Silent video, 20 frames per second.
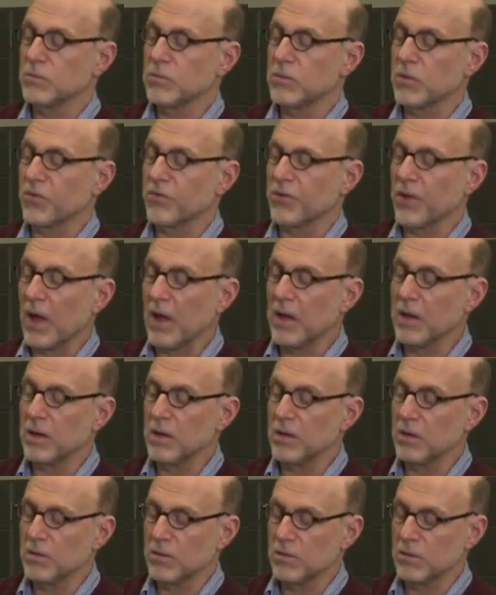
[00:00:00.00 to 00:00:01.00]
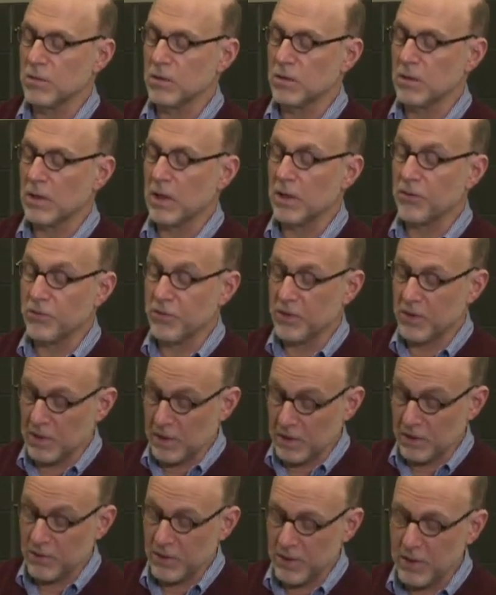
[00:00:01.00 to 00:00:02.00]
decided, as
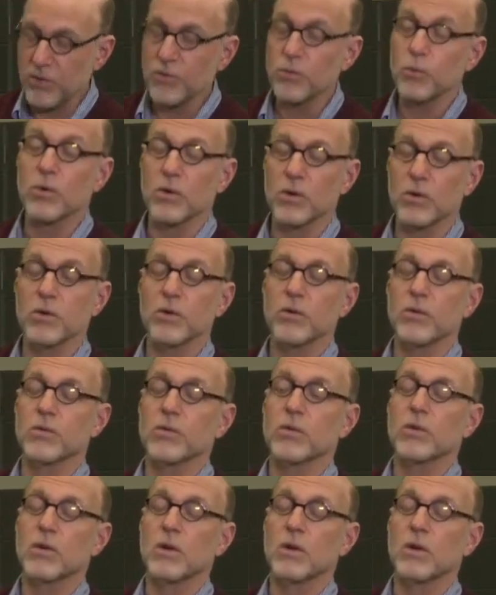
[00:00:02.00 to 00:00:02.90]
in his words,